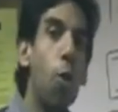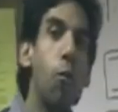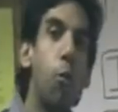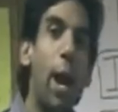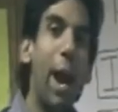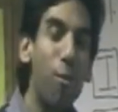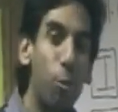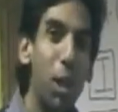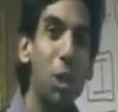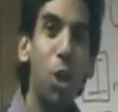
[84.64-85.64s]
For
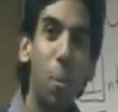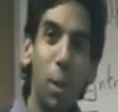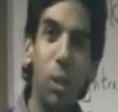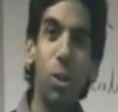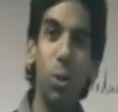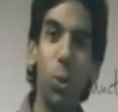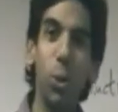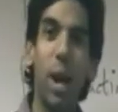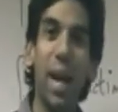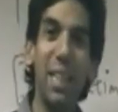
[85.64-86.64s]
every topic you do in
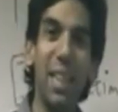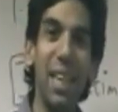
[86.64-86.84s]
IT,